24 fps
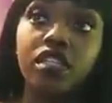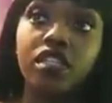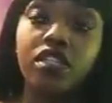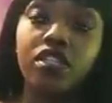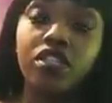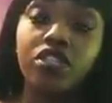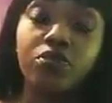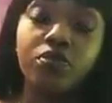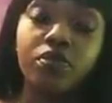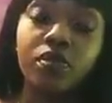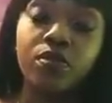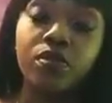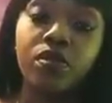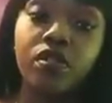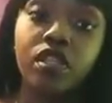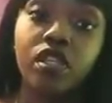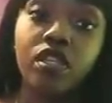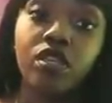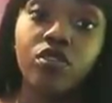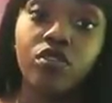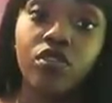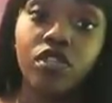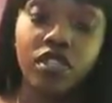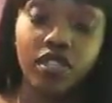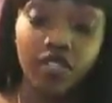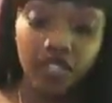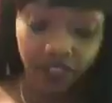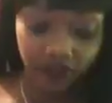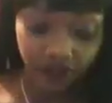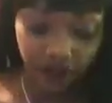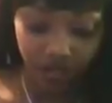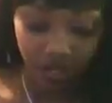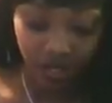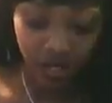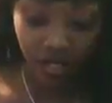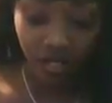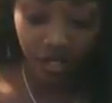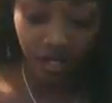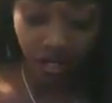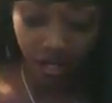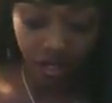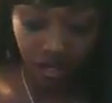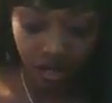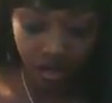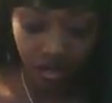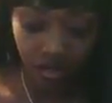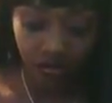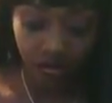there's people that you could definitely
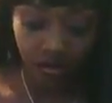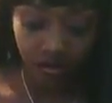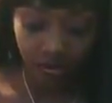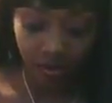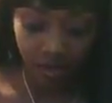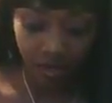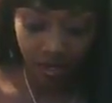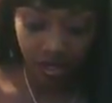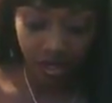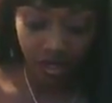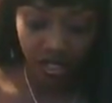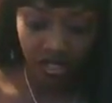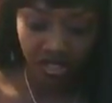talk to about it,